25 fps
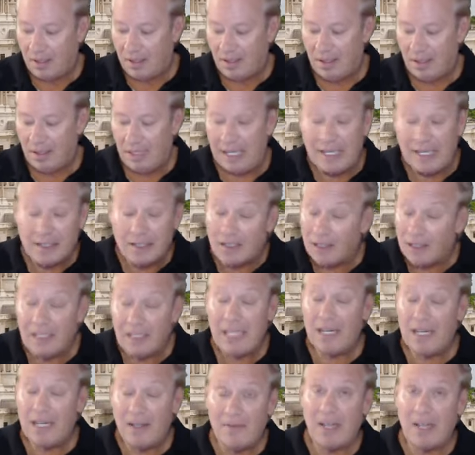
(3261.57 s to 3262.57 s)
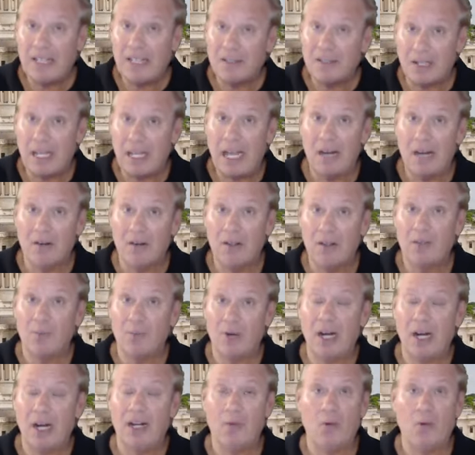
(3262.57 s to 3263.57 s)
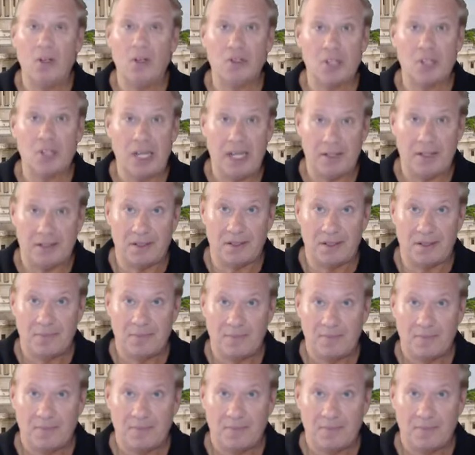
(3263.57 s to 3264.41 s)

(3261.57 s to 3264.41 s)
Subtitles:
he's the lead investigator on the Brian Walsh case.